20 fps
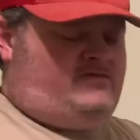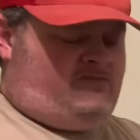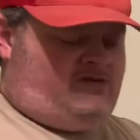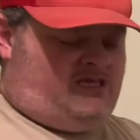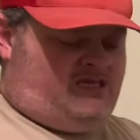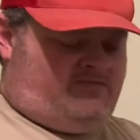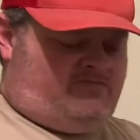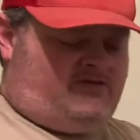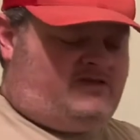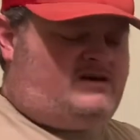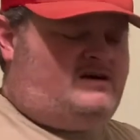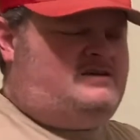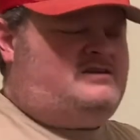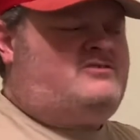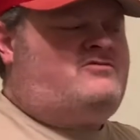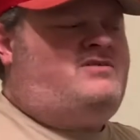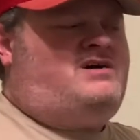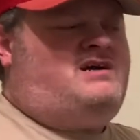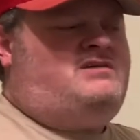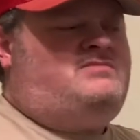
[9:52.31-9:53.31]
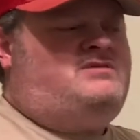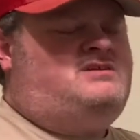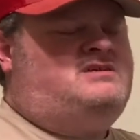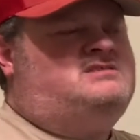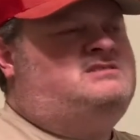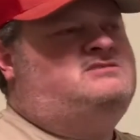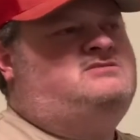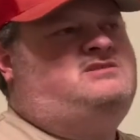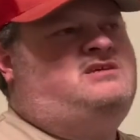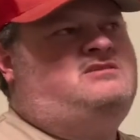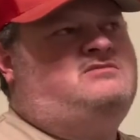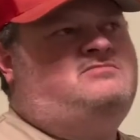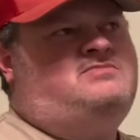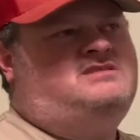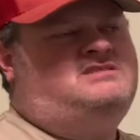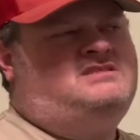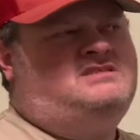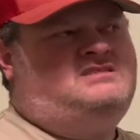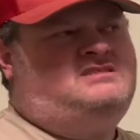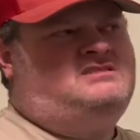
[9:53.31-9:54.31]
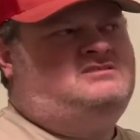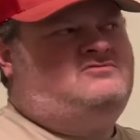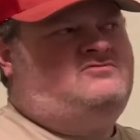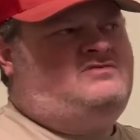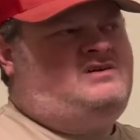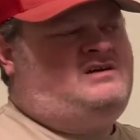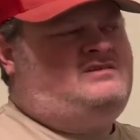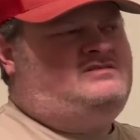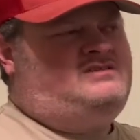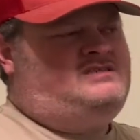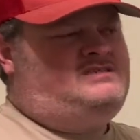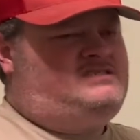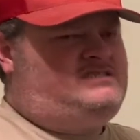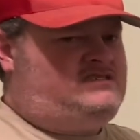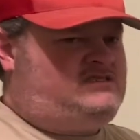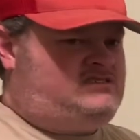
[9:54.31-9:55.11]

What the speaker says: keep it kind of quiet because there's other businesses around us.